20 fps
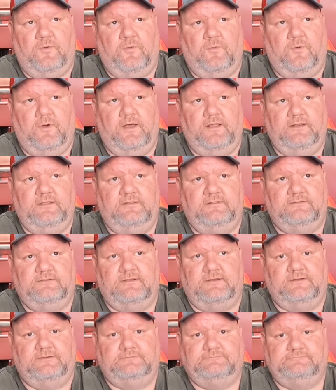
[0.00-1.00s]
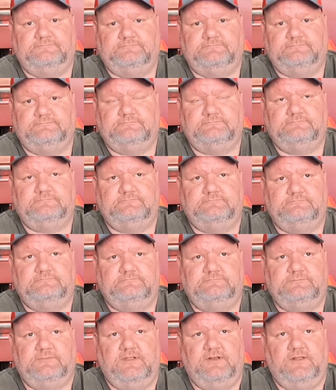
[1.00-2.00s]
what is
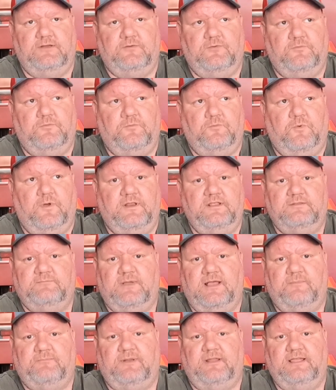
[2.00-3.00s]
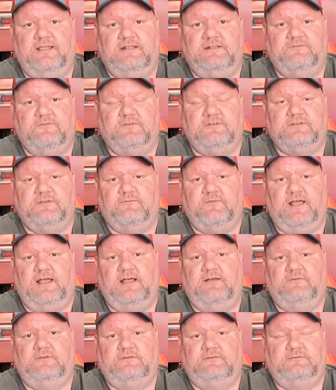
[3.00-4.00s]
my plans for
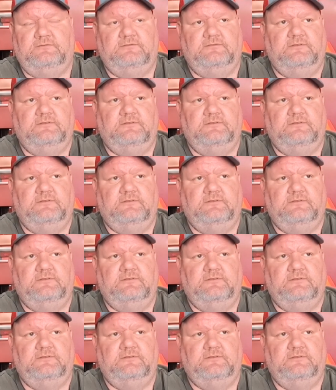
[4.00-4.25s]
survival?